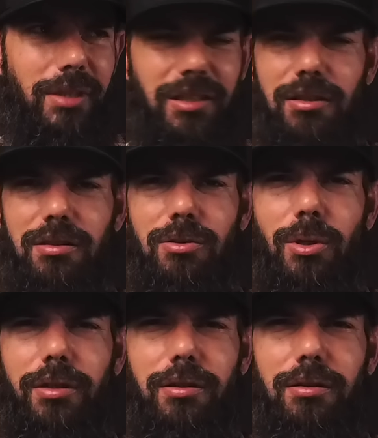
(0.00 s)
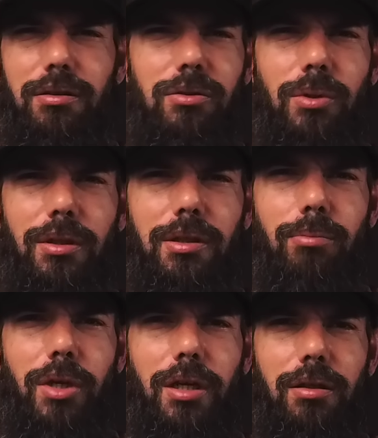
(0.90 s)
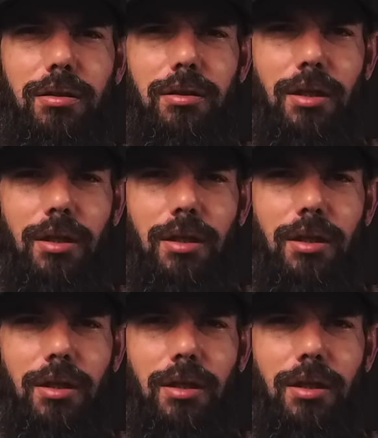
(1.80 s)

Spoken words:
like an Australian brand.